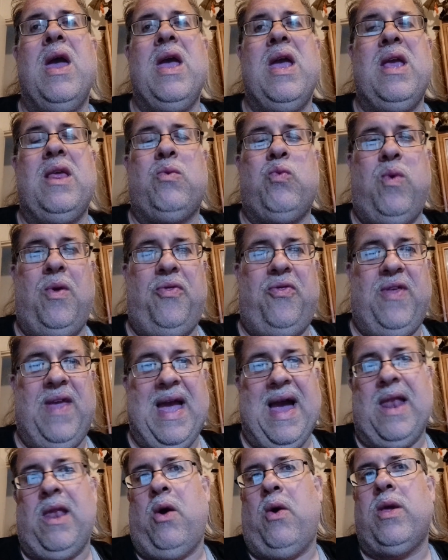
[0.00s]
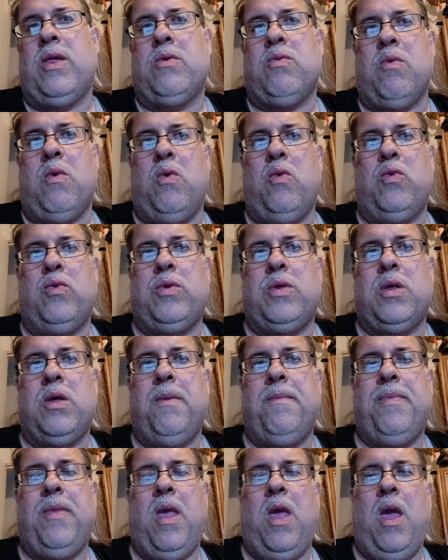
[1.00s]
is with the Allies rules,
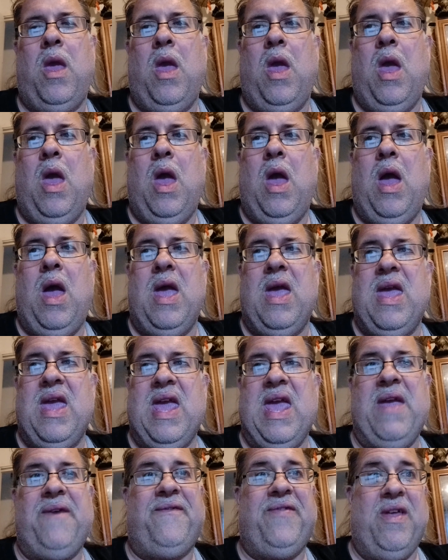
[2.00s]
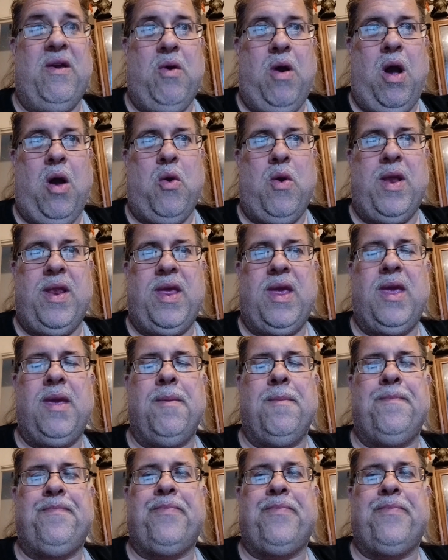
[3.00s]
if there are any.